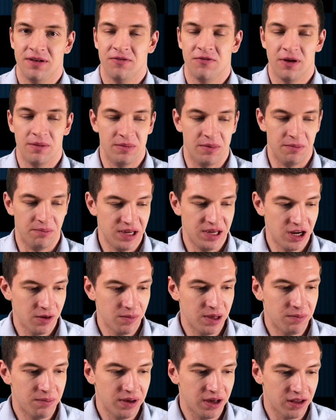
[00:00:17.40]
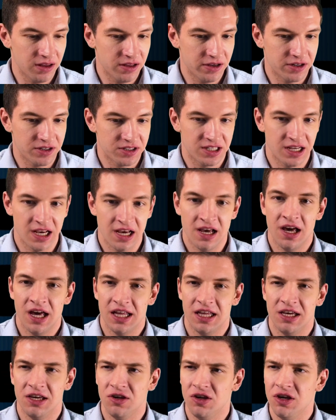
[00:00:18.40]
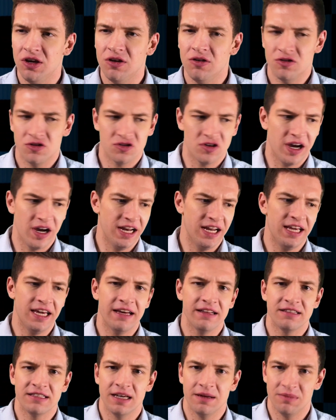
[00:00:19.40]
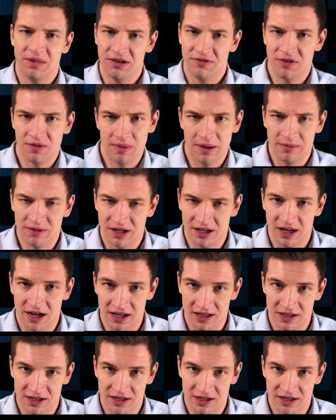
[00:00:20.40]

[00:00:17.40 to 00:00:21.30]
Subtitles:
from the pyramid builders to you trying to get something from under